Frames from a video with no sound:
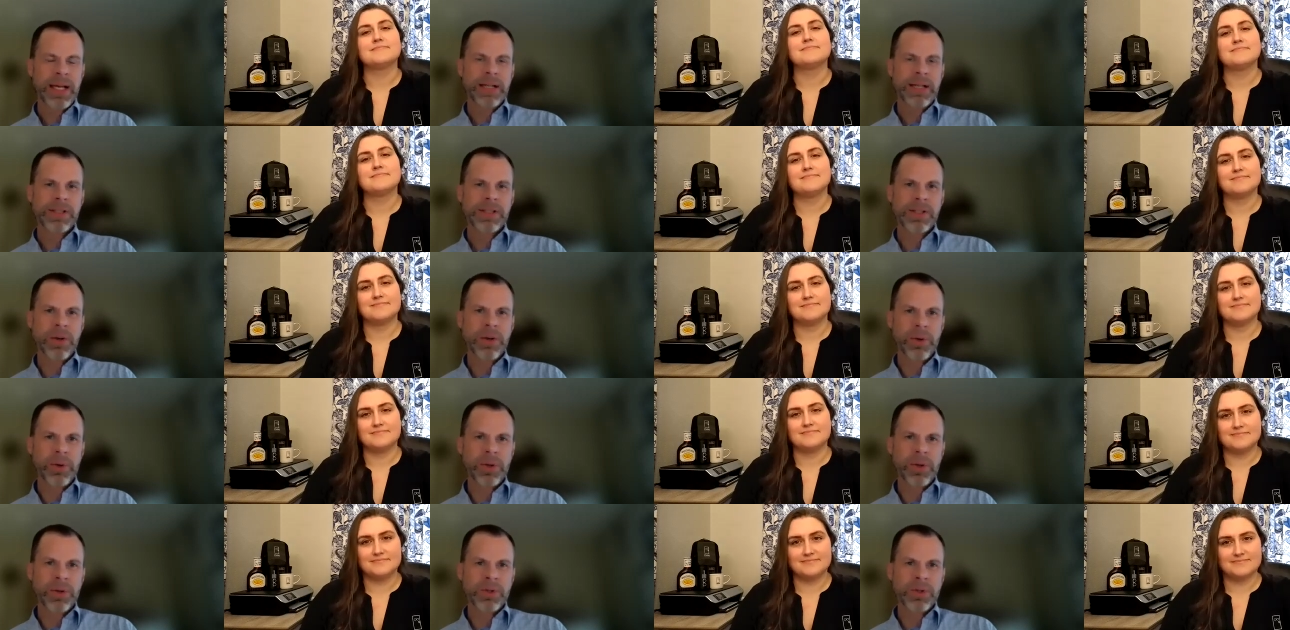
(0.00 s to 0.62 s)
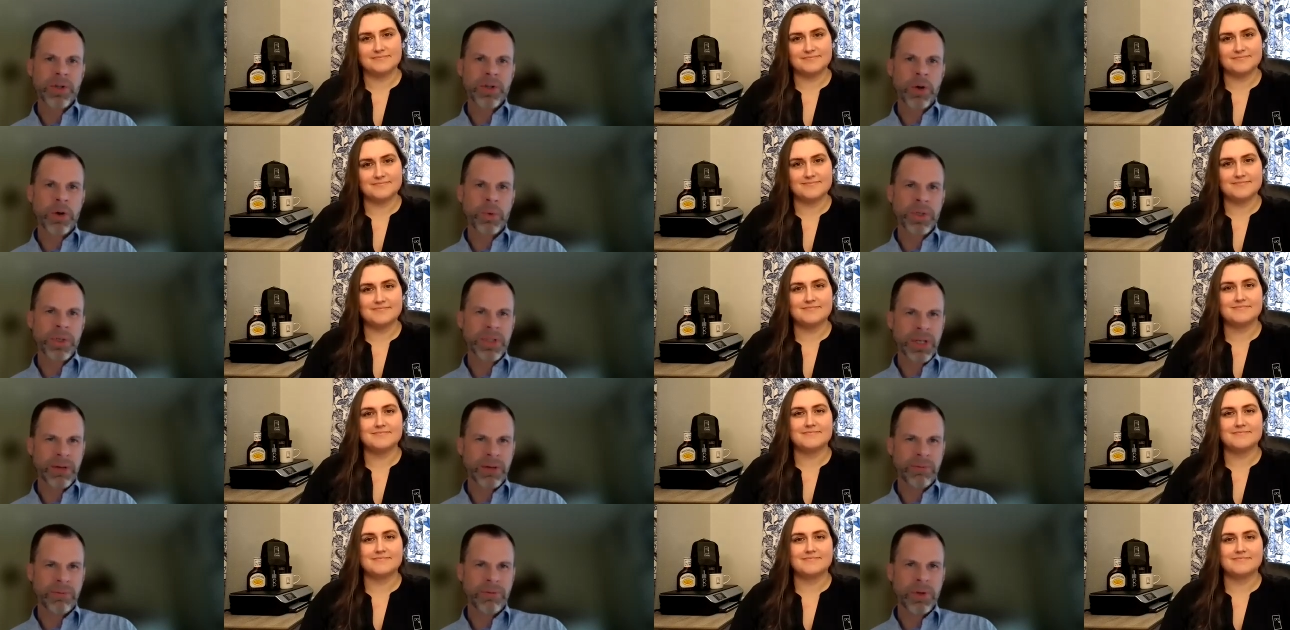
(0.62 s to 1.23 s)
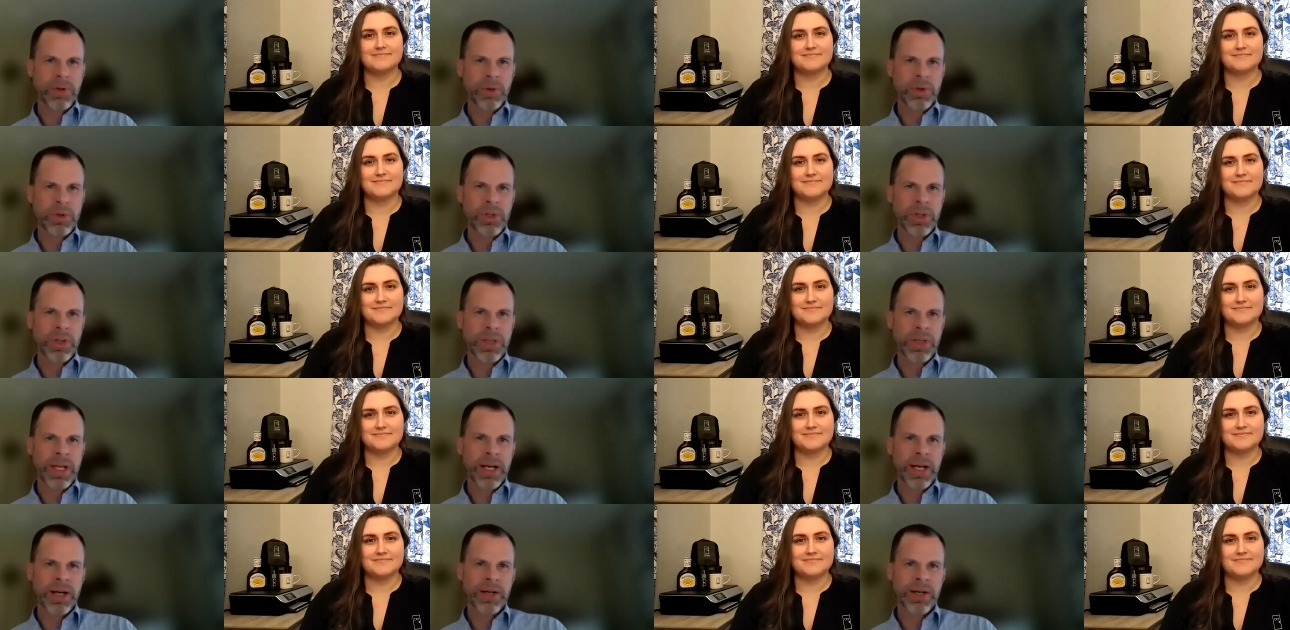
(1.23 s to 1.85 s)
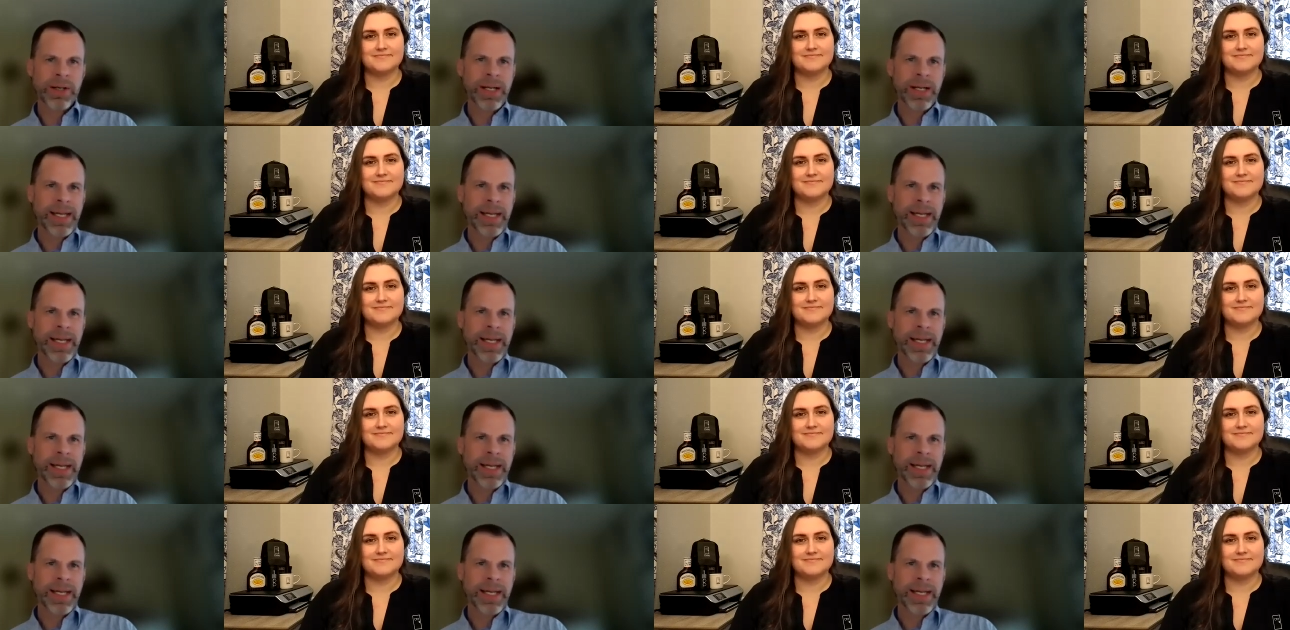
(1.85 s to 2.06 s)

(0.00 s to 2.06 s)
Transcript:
Speaker 1: So there's always confusion there.